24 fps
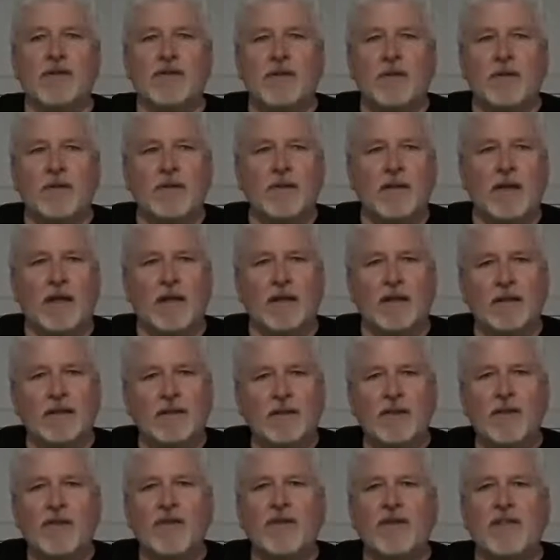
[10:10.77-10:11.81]
So
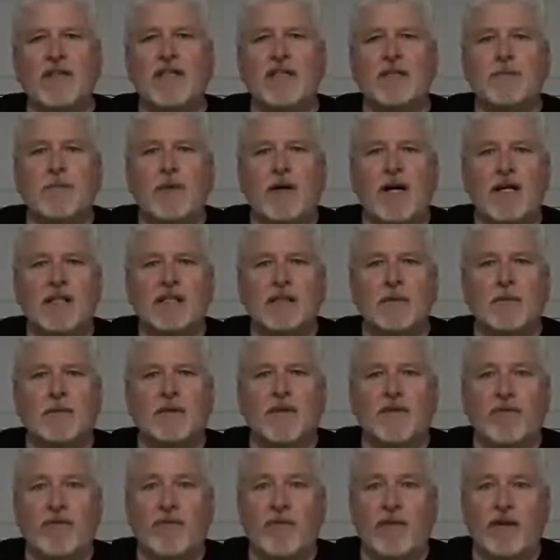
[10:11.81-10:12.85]
until these
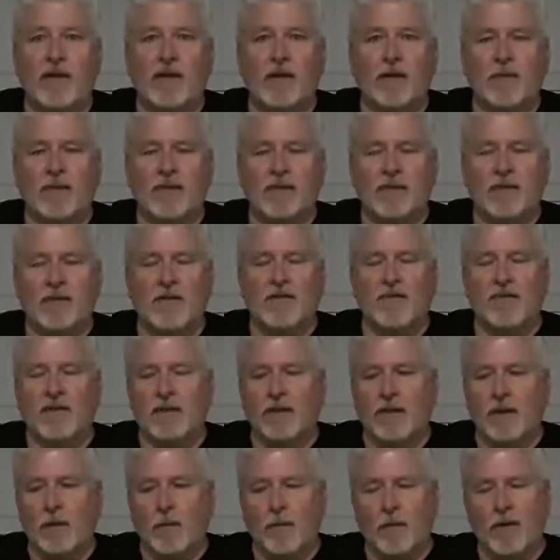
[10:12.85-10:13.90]
possibly fail, which I don't
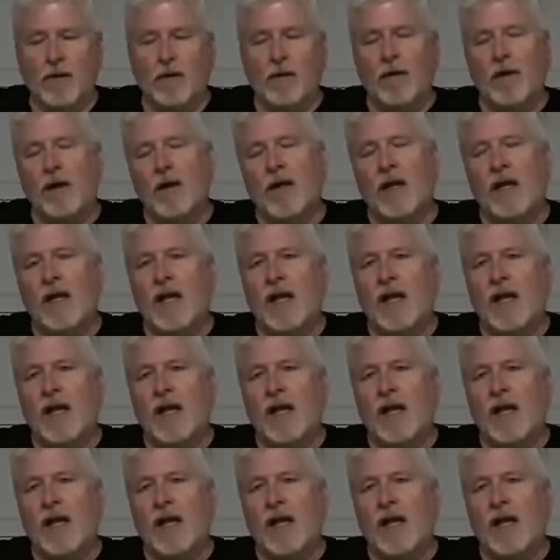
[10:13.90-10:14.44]
think they will